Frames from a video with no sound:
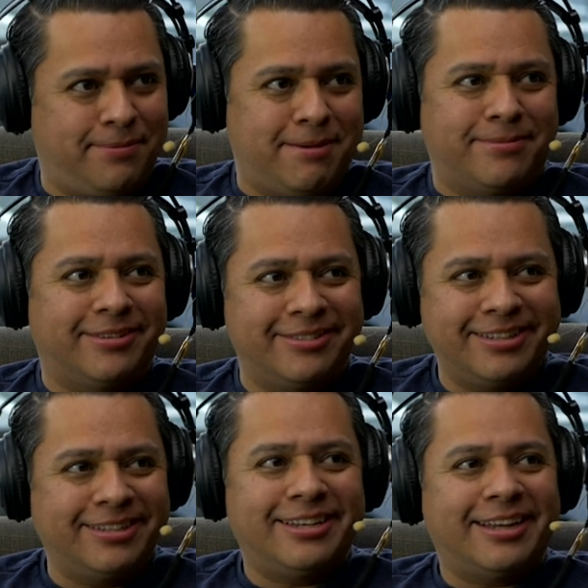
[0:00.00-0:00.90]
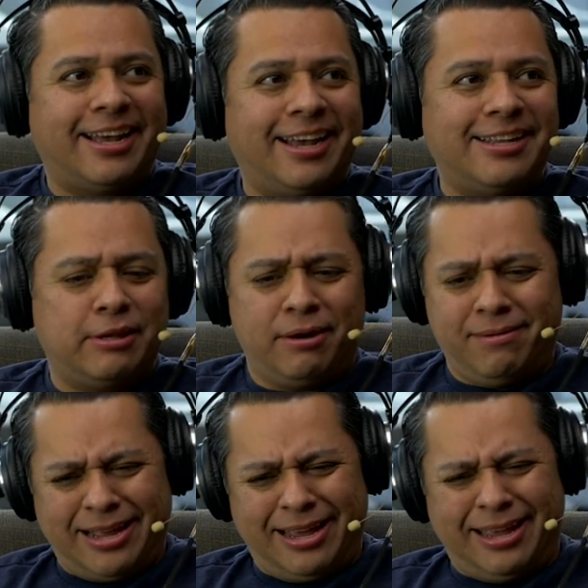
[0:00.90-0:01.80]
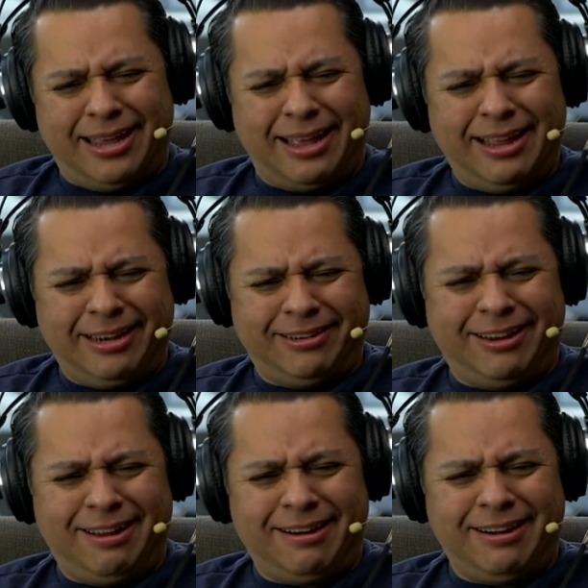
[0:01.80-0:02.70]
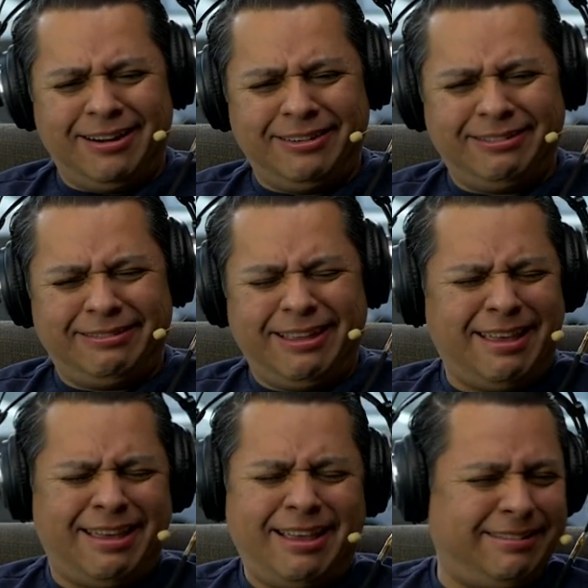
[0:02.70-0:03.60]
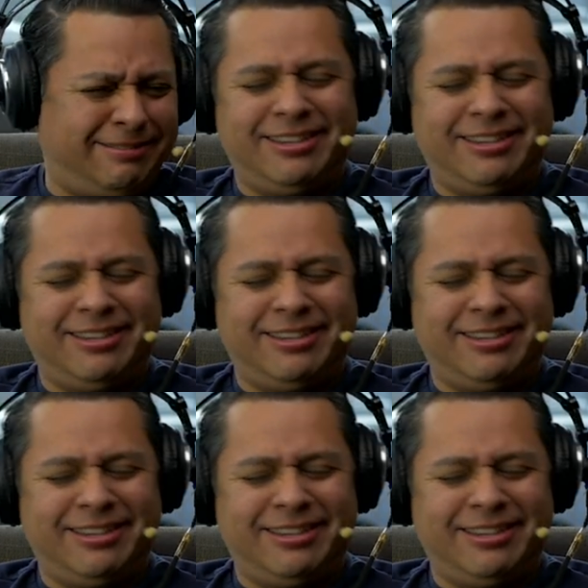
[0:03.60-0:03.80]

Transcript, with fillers: people. Yeah. And they're like, electric cars? Yeah,